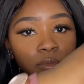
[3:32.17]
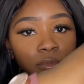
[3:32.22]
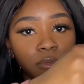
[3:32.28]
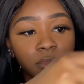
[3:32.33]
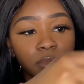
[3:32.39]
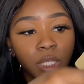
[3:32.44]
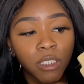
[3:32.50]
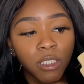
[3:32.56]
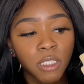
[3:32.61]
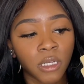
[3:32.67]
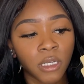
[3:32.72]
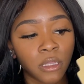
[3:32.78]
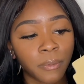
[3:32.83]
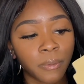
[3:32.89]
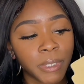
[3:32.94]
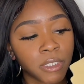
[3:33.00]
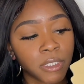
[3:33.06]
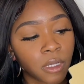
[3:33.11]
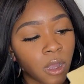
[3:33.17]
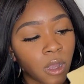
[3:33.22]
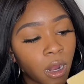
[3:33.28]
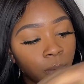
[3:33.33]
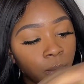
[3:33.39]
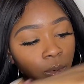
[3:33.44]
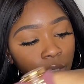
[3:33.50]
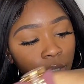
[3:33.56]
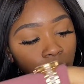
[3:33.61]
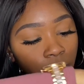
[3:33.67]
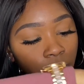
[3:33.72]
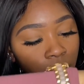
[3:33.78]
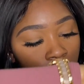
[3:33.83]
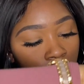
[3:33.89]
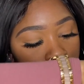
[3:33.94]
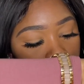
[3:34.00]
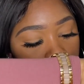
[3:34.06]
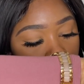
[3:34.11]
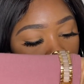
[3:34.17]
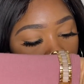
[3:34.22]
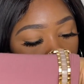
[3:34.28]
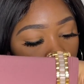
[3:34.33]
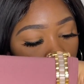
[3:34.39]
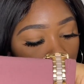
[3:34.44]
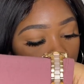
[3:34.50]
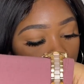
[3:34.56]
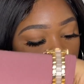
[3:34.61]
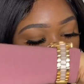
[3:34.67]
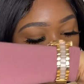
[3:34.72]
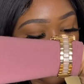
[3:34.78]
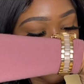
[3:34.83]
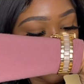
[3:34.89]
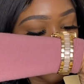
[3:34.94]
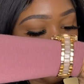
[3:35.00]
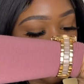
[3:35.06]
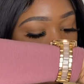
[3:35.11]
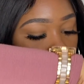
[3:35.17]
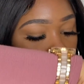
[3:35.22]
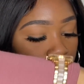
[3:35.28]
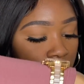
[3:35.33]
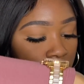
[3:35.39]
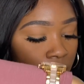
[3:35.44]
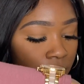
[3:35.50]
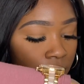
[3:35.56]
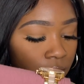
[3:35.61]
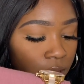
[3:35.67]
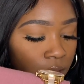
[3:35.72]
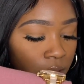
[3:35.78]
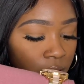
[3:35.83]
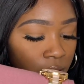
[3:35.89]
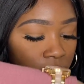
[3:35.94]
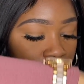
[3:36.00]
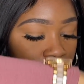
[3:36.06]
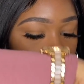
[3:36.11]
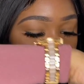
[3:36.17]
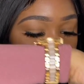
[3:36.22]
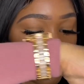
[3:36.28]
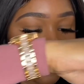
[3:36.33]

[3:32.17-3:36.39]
it's another piece of cardboard that comes out. We have